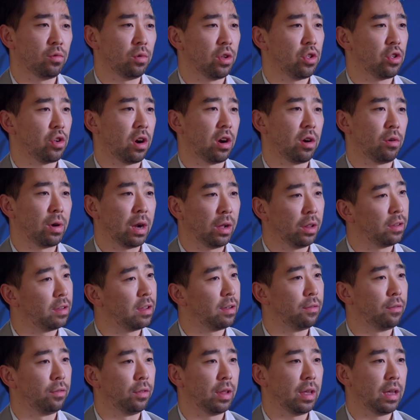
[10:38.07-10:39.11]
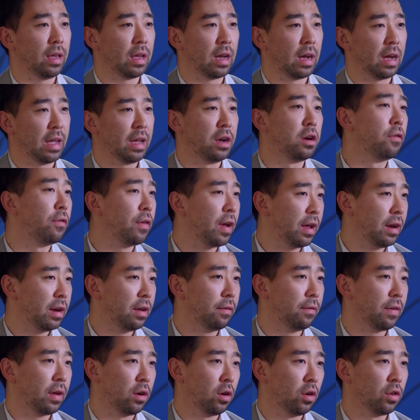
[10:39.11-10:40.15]
which are relatively uh,
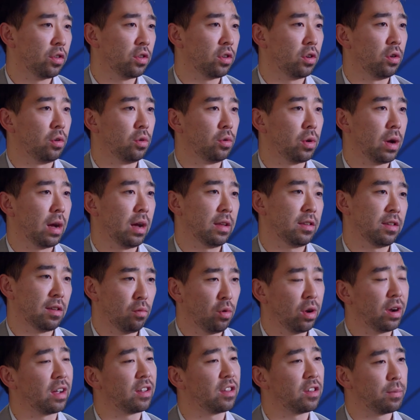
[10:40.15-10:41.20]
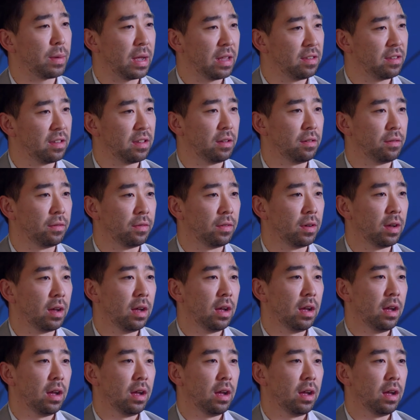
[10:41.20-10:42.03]
innovative and also uh, somewhat expensive,